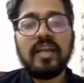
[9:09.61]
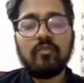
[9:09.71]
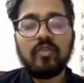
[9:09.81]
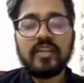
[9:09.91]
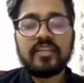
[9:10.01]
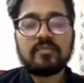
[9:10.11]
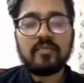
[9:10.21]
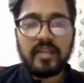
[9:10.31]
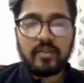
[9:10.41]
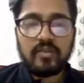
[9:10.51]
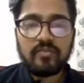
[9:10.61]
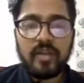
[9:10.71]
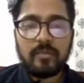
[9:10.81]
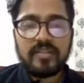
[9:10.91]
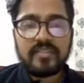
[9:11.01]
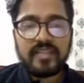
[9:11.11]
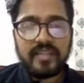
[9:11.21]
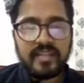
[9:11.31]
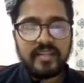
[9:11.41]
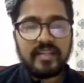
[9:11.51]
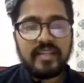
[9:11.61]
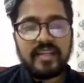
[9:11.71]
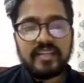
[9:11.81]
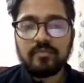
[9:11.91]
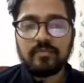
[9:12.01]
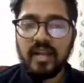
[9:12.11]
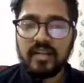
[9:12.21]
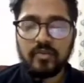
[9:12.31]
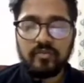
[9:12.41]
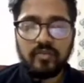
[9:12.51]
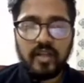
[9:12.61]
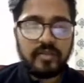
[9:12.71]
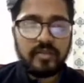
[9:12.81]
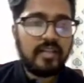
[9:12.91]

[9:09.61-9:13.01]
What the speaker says: One is micro environment, second is macro environment.